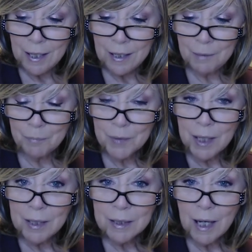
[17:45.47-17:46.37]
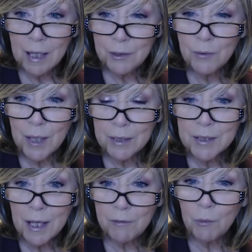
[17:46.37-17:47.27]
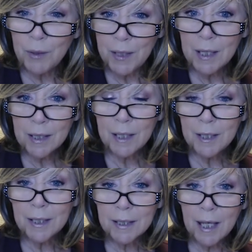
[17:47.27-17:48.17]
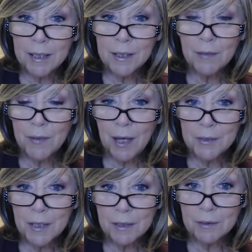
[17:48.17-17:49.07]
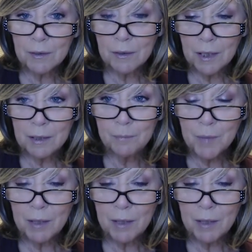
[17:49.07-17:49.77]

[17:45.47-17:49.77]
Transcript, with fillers: Um, I know that everyone that got it had got that a little, uh,